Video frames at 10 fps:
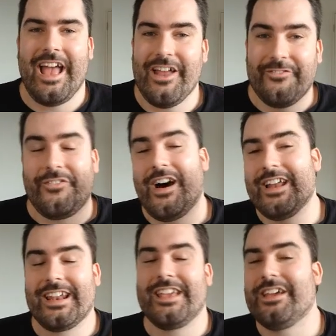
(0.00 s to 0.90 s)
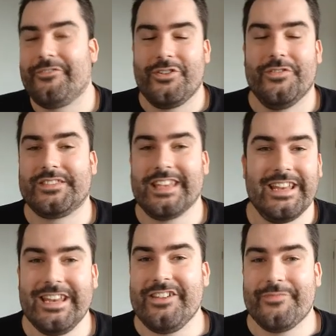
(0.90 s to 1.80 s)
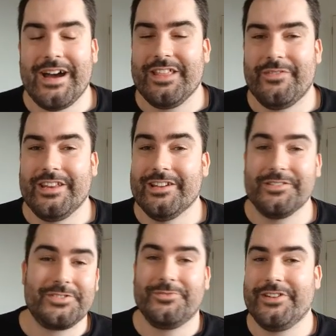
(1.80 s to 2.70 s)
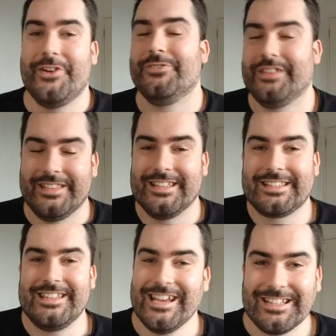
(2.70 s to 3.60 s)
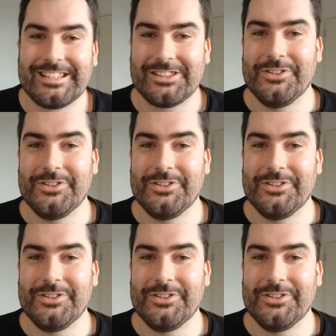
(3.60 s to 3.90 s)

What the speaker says: And finally, if you've seen any of my other videos, you'll know that this deck is